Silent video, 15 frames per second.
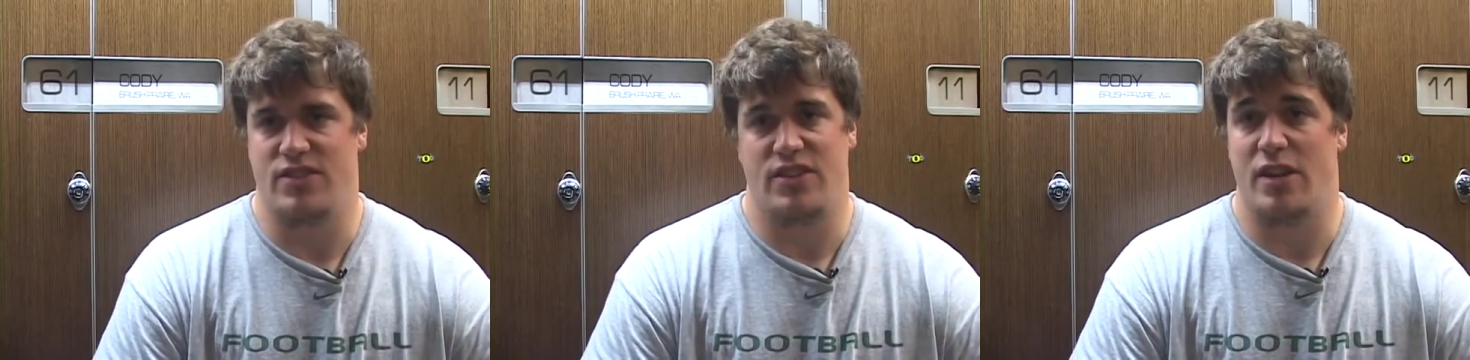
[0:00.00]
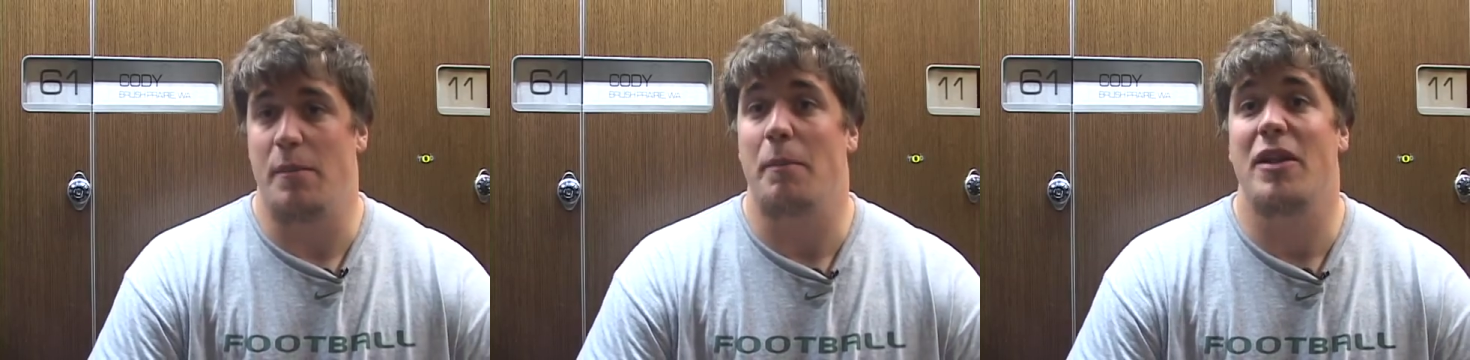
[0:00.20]

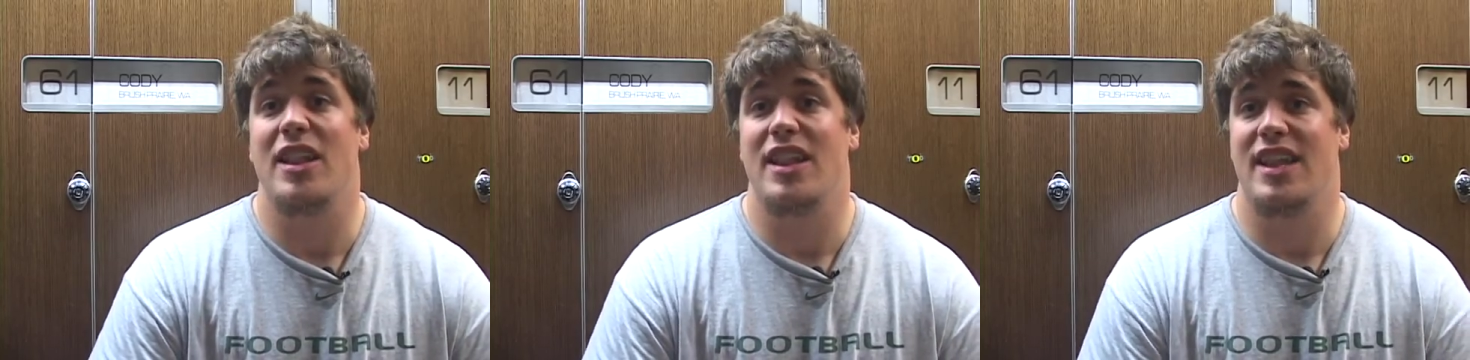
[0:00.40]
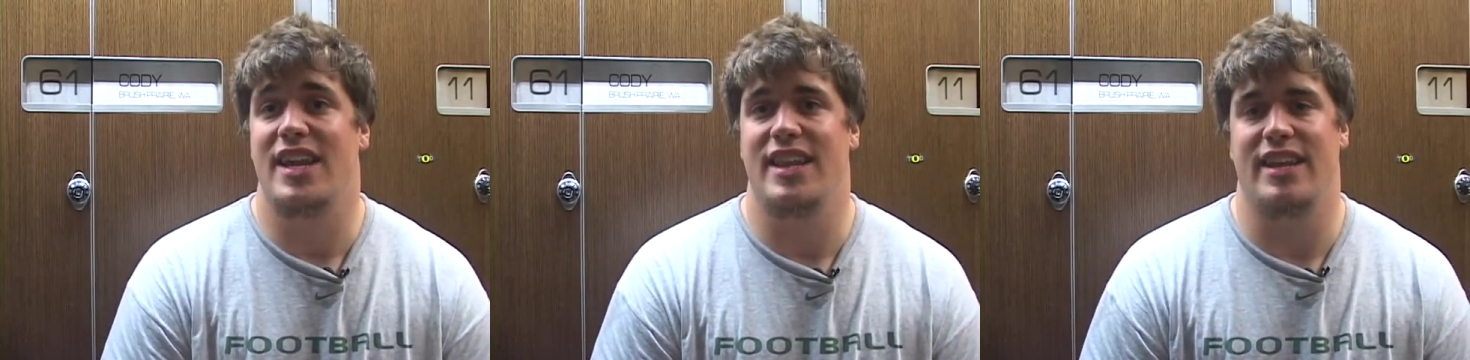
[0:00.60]

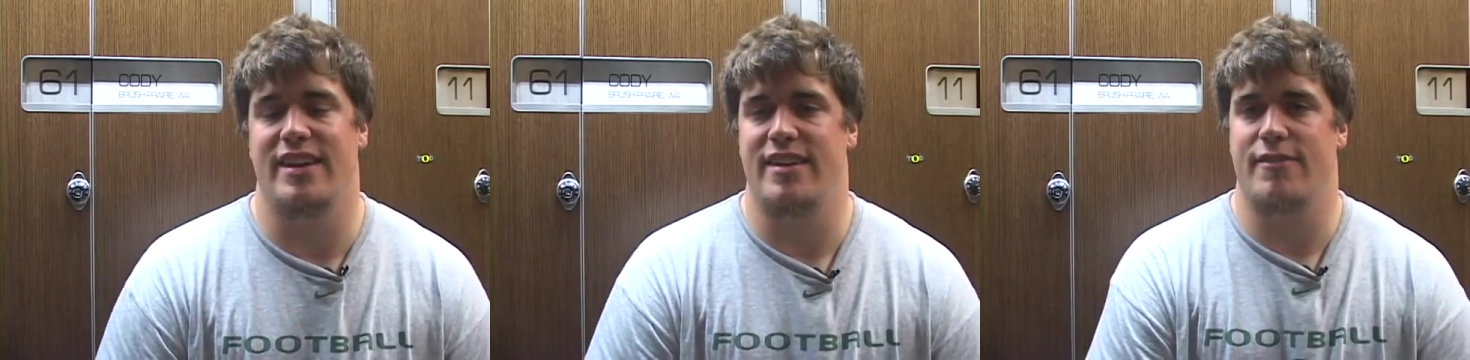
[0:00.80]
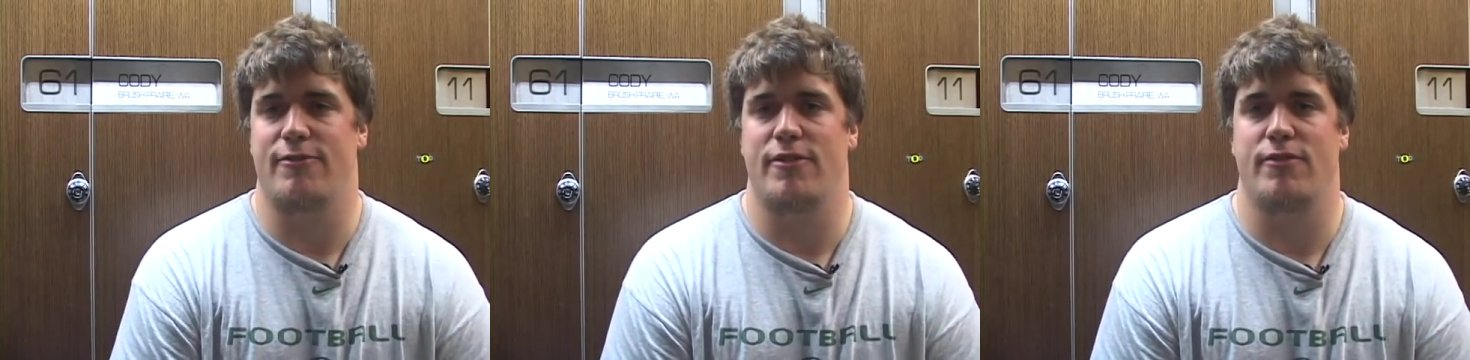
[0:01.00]
completely
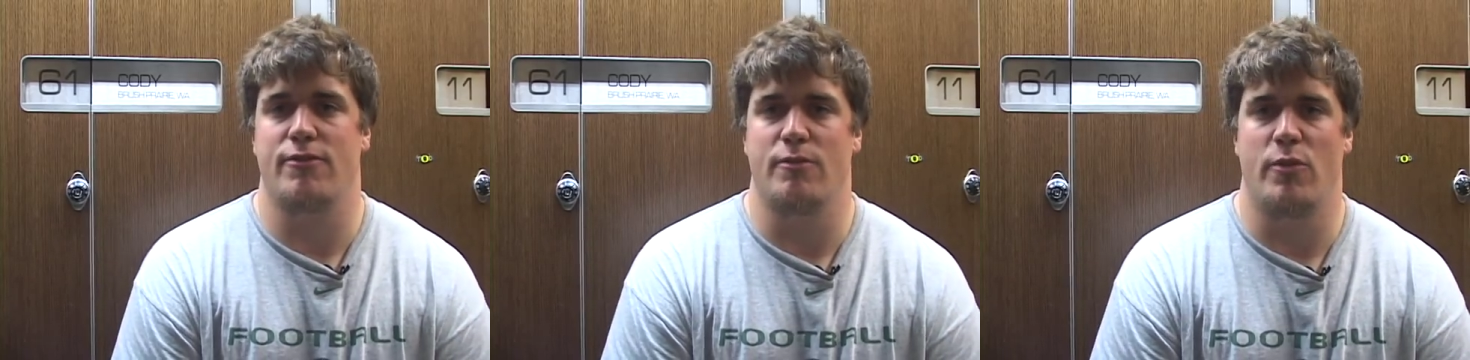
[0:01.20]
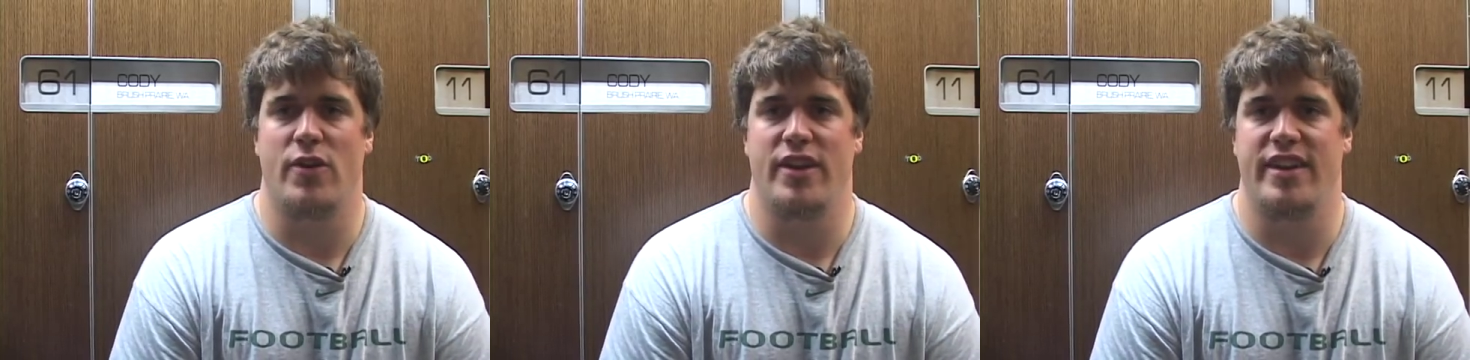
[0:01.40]
different
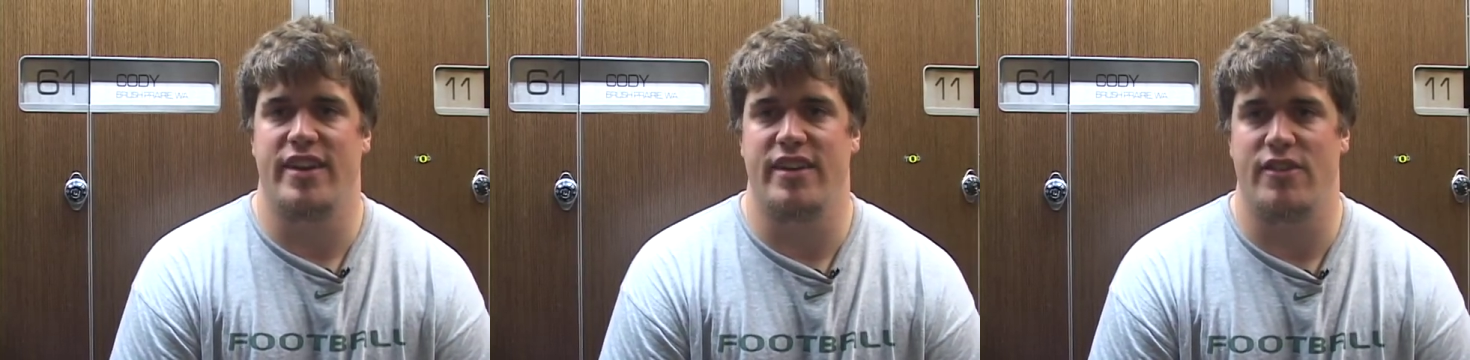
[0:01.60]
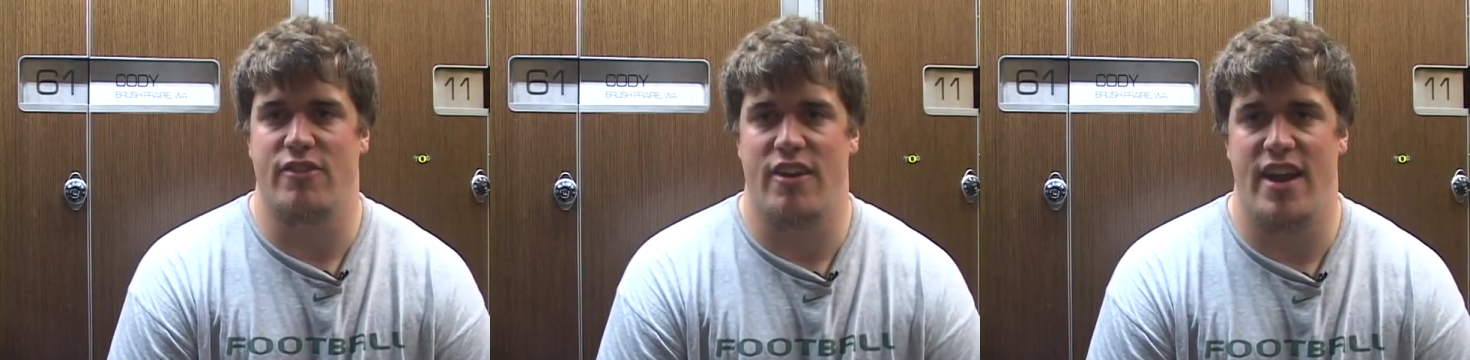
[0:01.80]
from what it
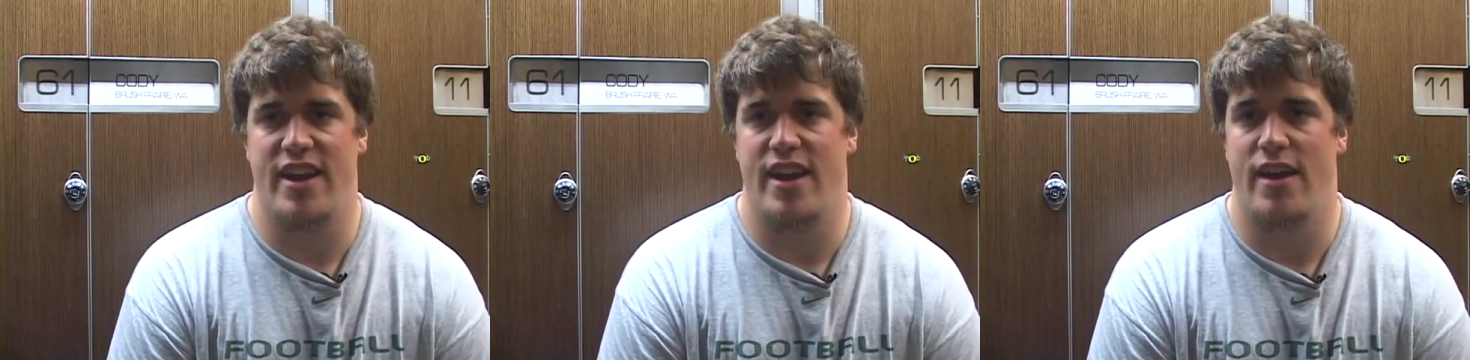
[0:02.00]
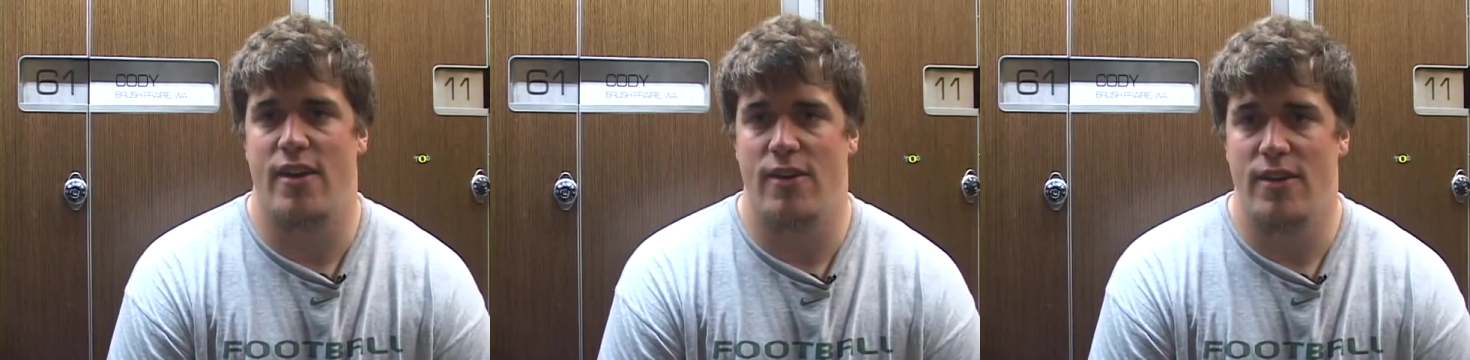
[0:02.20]
is right
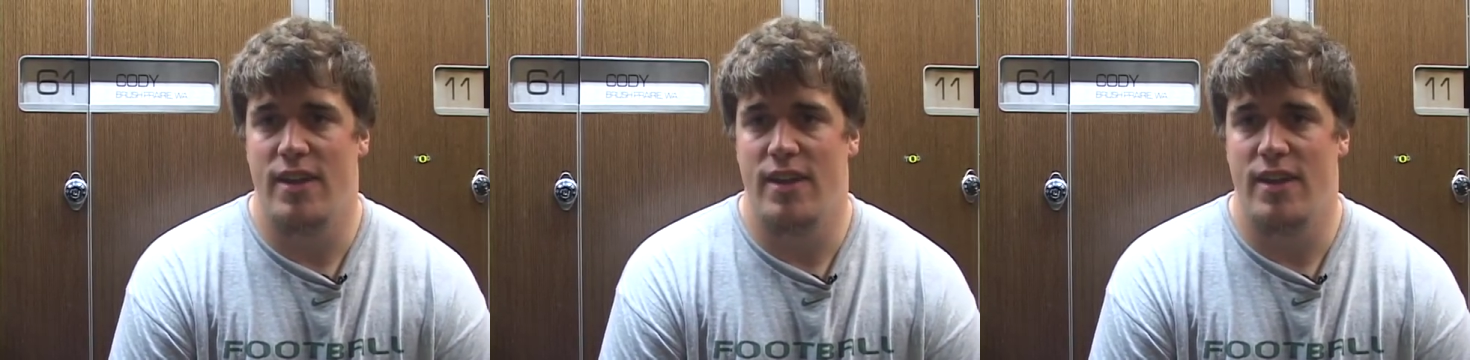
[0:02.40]
now.